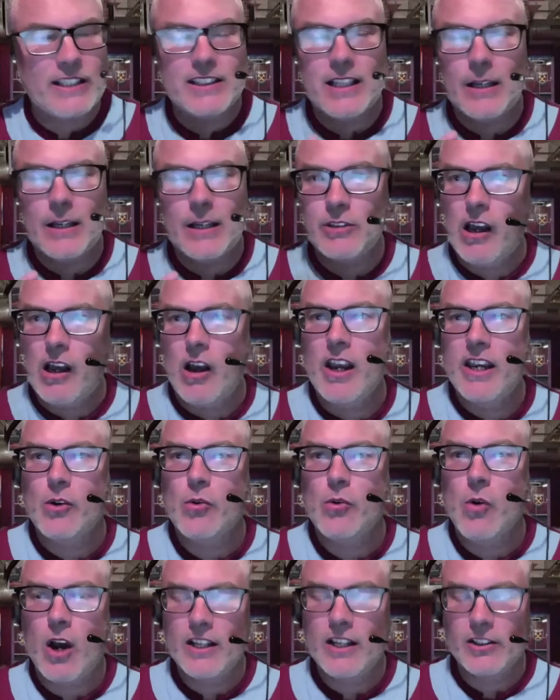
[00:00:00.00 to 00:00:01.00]
There was an
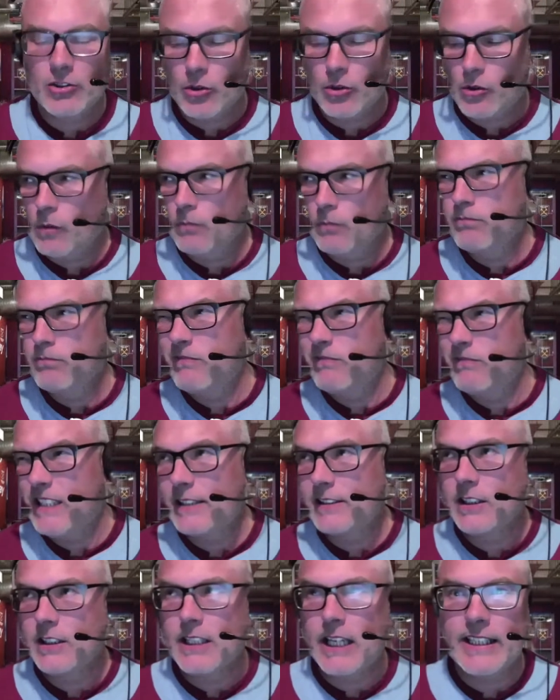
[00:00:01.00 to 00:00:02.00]
article I saw
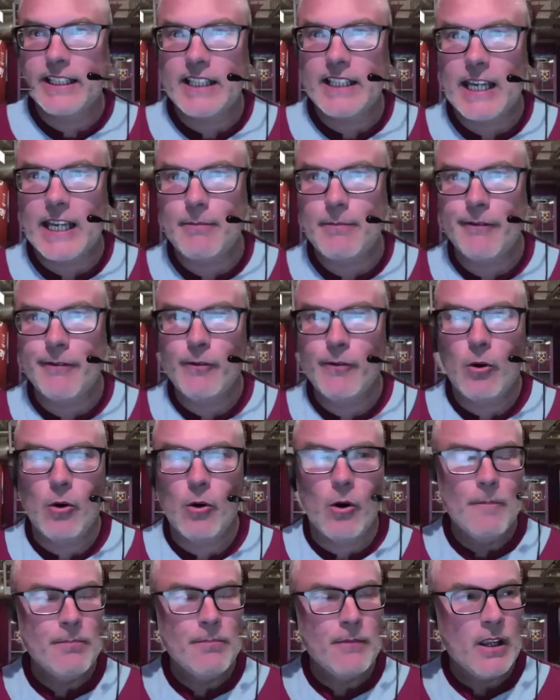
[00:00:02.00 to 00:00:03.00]
yesterday, day
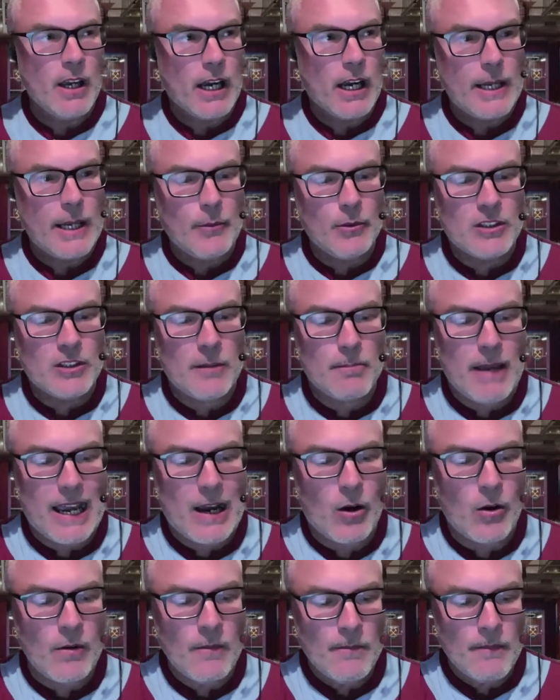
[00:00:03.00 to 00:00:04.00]
before, and it was
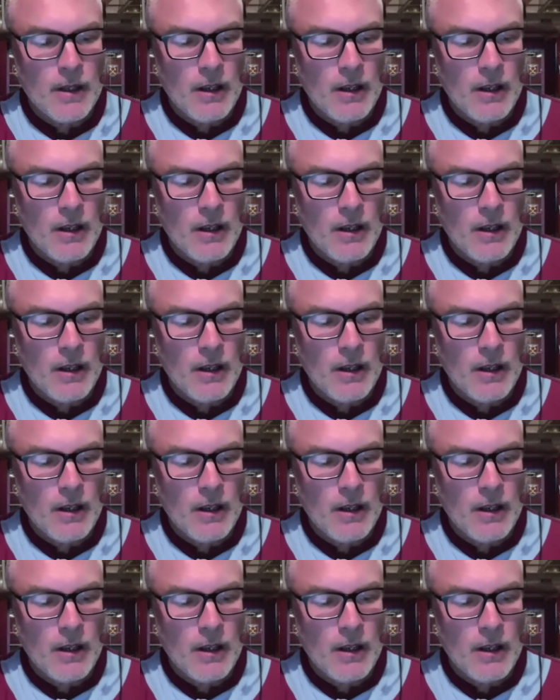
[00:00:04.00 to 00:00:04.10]
about,